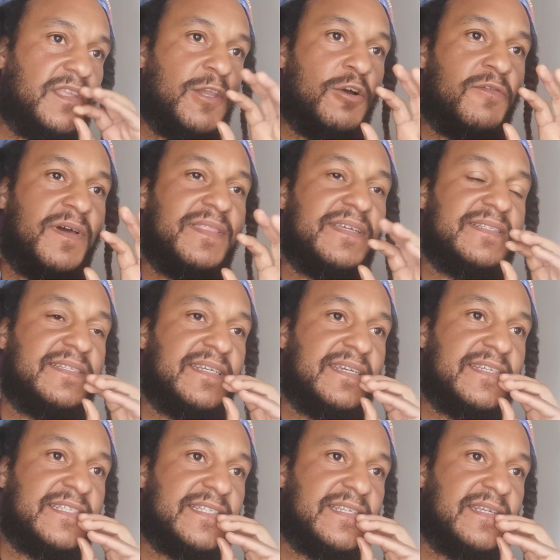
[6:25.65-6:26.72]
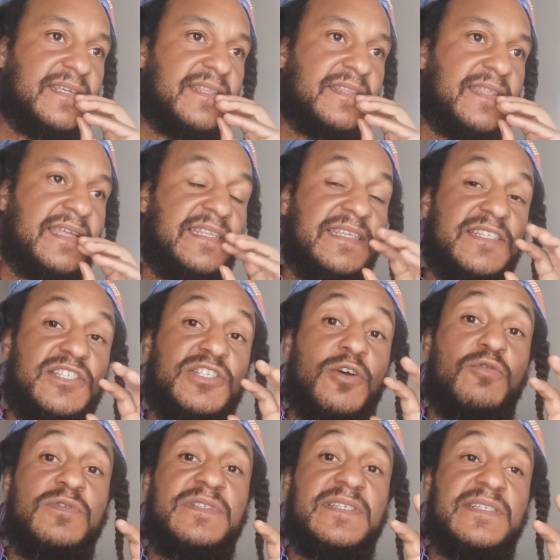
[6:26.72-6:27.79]
Jehovah then says that he
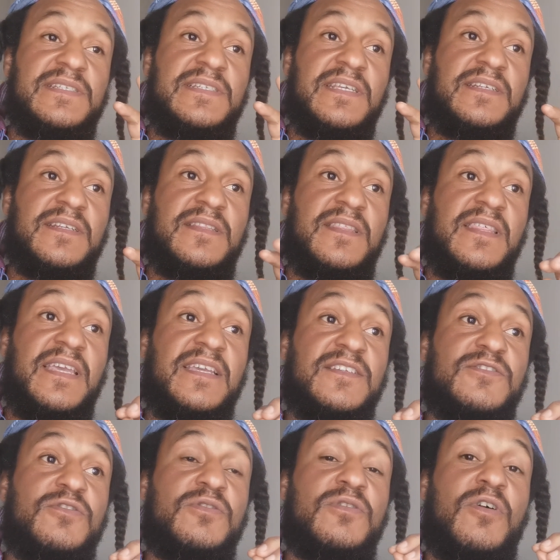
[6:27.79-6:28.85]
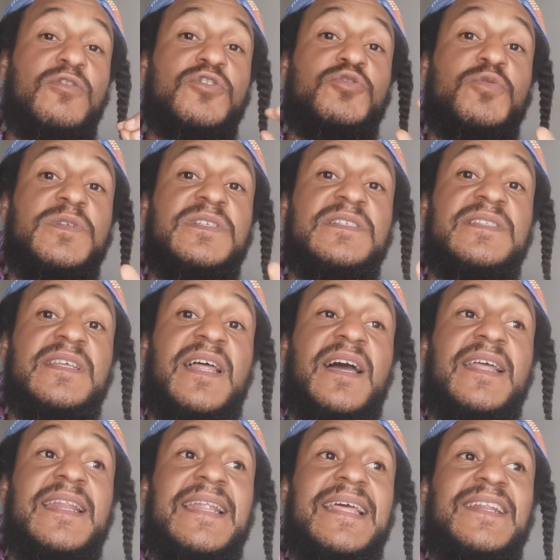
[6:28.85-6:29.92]
shows his secret things to those who it is that
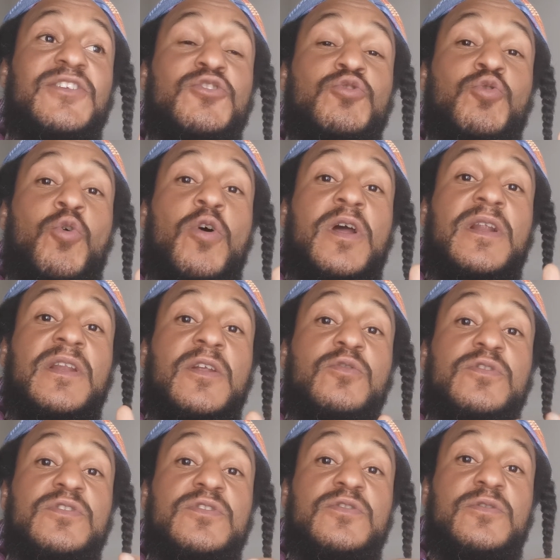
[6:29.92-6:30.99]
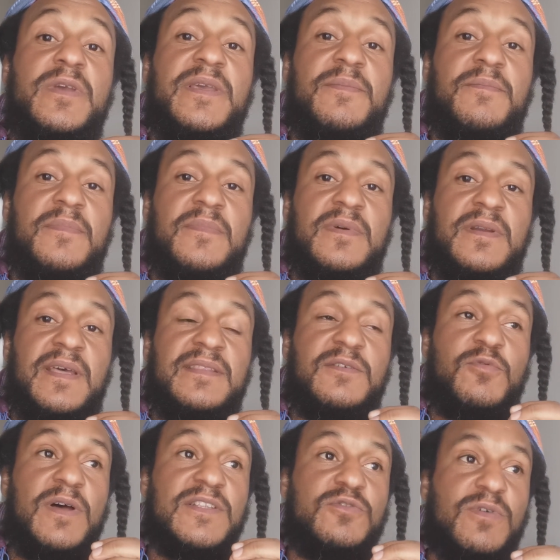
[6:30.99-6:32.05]
are draw close to him. Right?
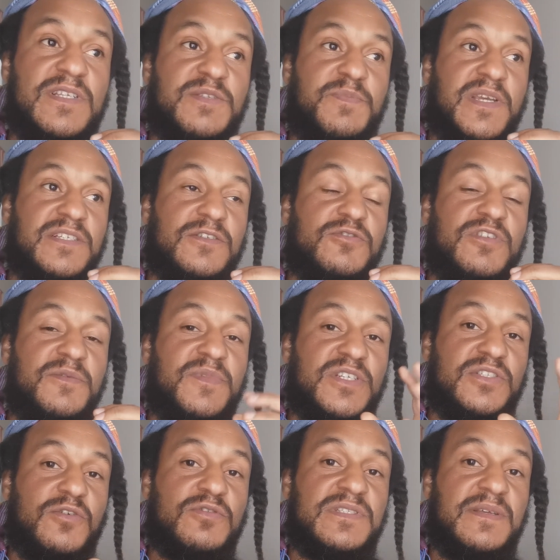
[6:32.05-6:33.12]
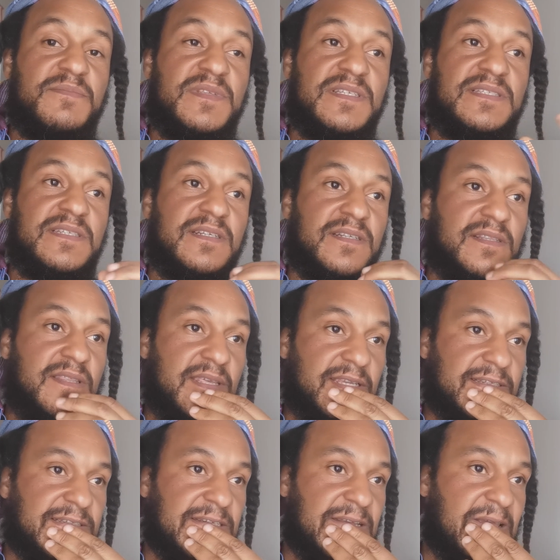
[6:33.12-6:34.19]
The ones who are special to him, he shows them these secret
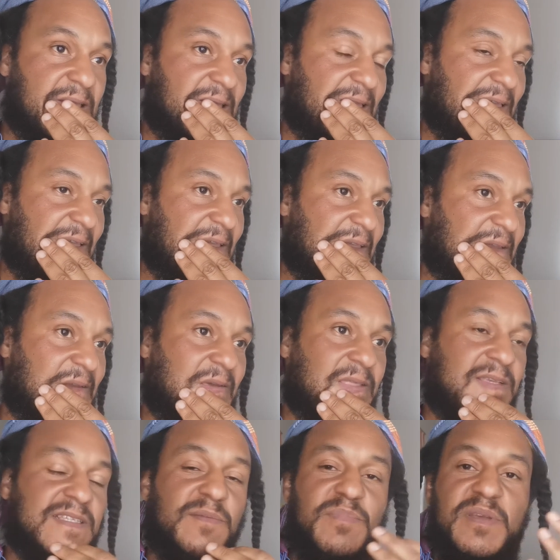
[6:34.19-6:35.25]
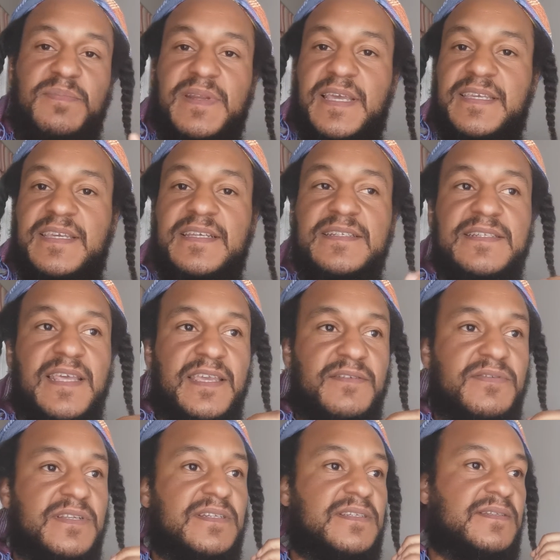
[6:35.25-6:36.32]
things. These are people like King
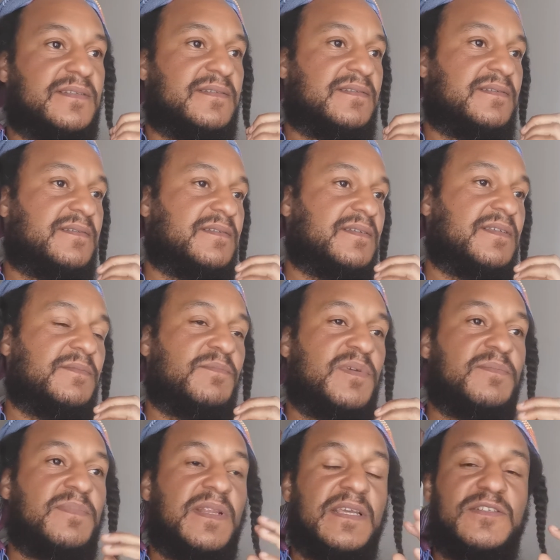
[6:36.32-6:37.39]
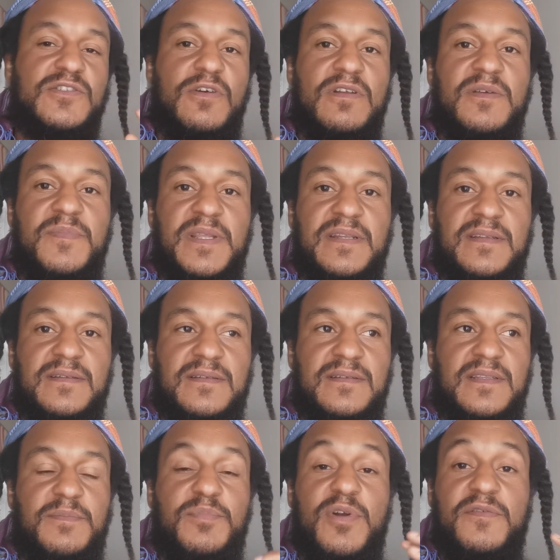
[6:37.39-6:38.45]
David, people like Solomon,
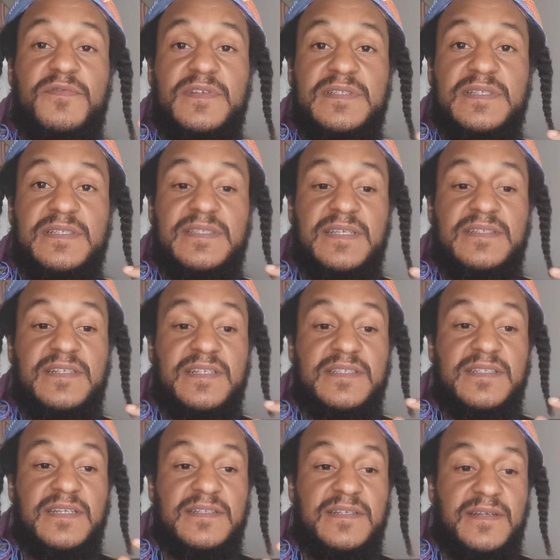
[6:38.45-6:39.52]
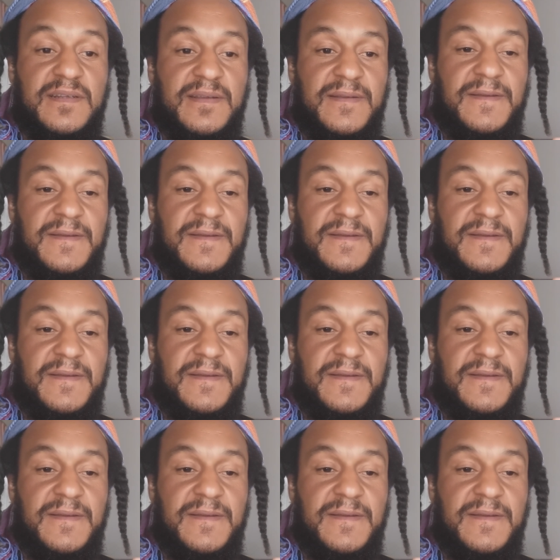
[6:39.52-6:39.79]
the prophets, etc., etc.